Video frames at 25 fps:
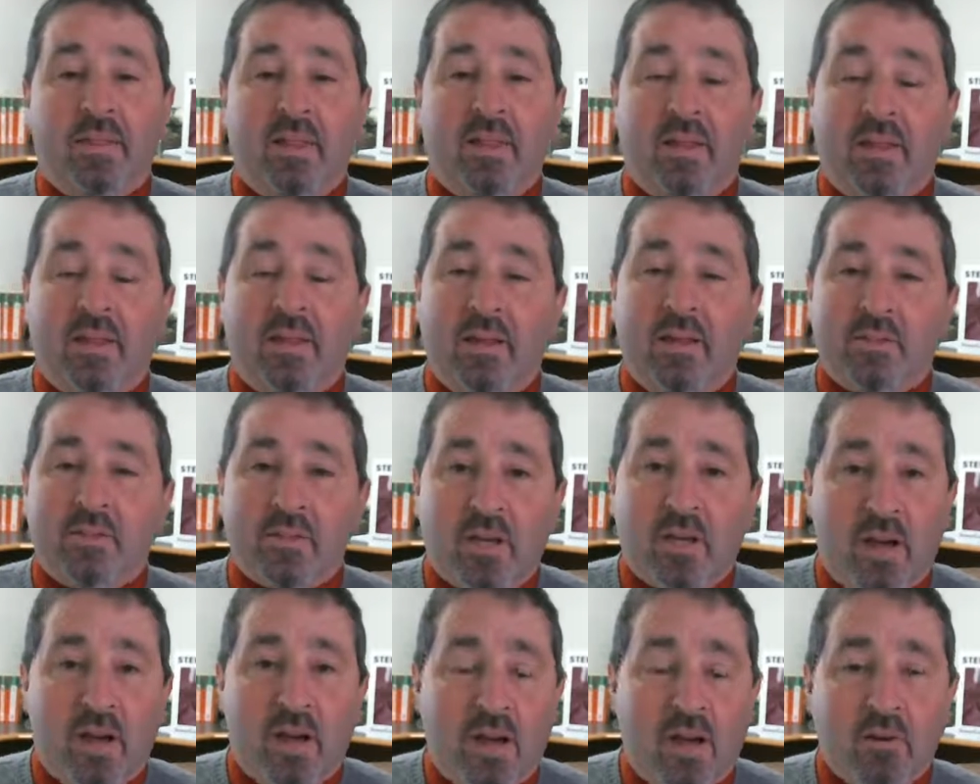that gives
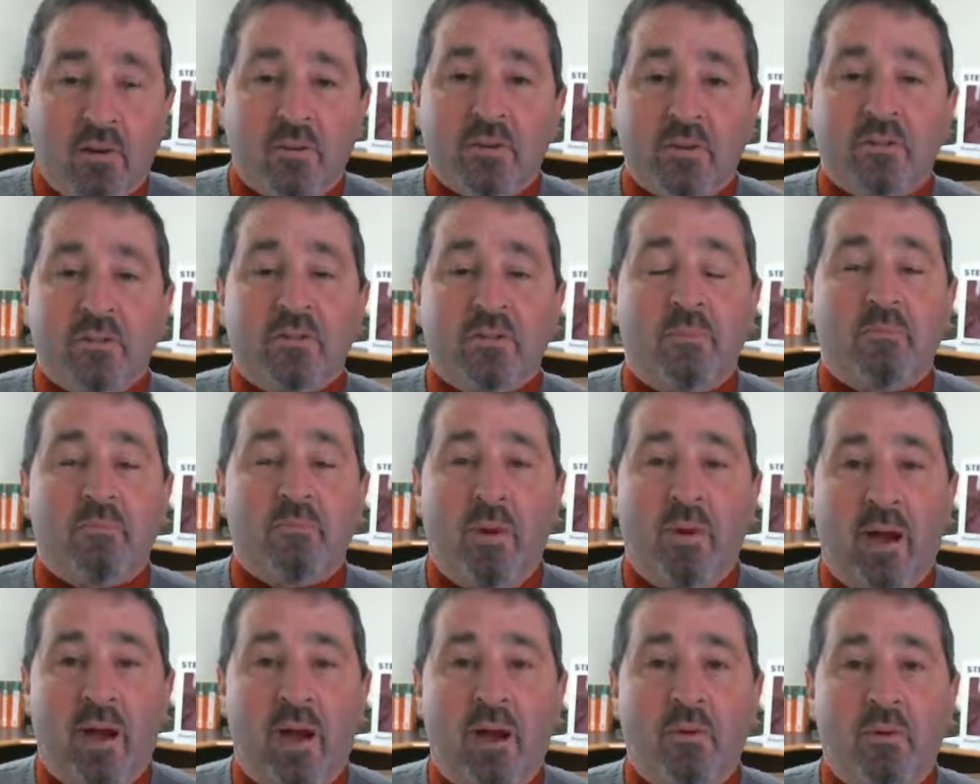Congress the
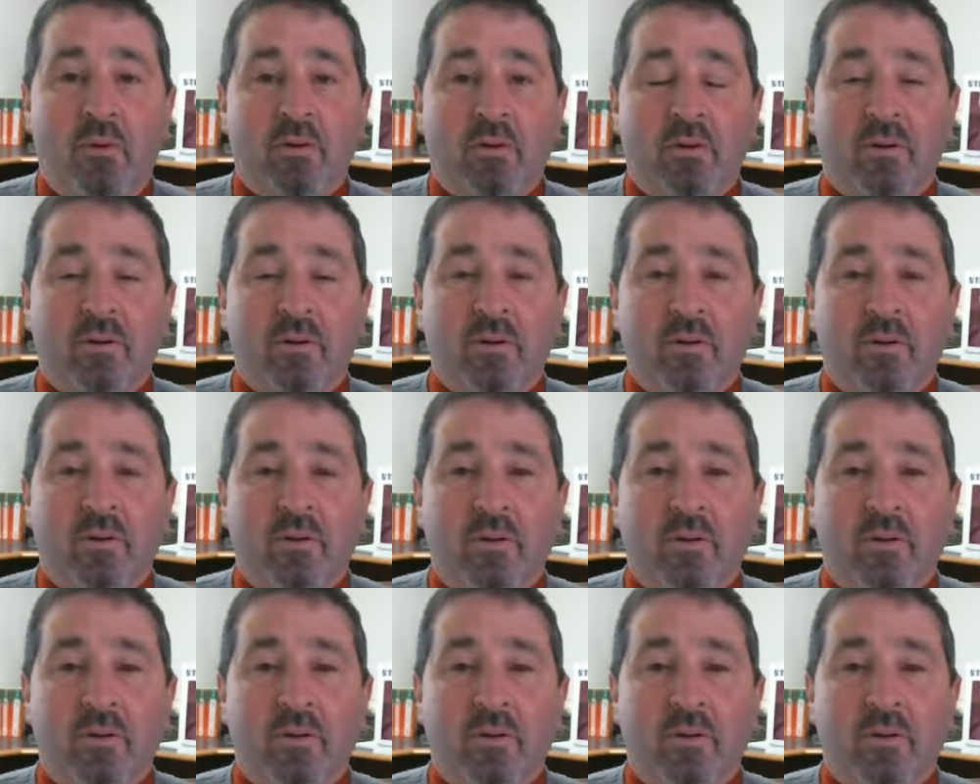power